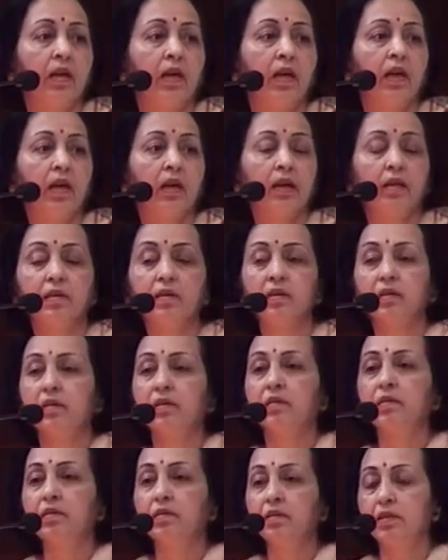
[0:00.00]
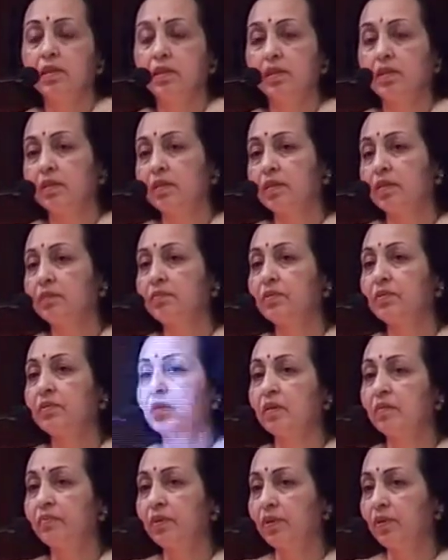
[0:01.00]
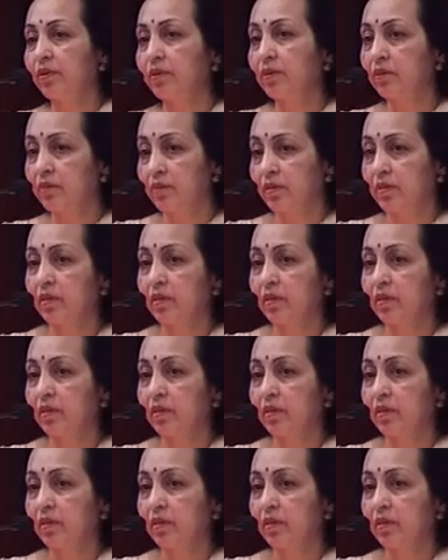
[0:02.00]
And the other thing was that because